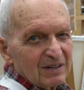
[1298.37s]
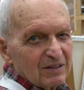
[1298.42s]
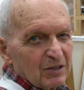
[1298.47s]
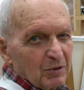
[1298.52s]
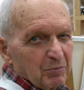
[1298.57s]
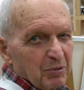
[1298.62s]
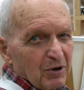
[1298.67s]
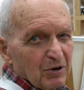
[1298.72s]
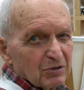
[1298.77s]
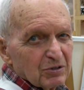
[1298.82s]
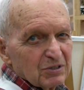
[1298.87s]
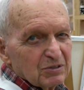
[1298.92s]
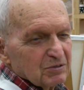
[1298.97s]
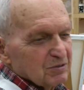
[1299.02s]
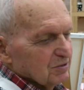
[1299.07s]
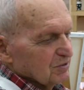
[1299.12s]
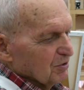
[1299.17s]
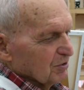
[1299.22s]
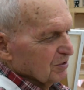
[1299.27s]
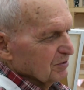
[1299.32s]
the
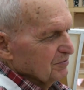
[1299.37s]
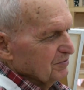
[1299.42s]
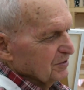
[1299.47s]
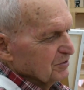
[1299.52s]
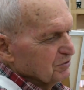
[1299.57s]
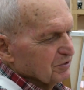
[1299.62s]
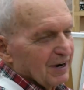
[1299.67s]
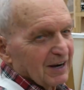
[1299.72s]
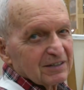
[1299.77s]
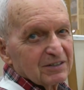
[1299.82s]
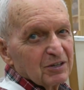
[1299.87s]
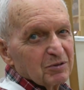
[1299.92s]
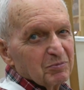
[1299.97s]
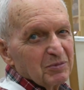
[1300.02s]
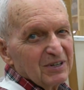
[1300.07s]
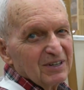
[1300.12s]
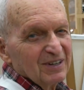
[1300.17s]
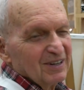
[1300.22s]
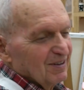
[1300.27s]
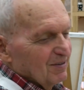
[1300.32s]
pose sort of attracted
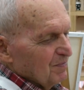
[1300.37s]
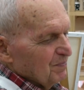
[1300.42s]
me.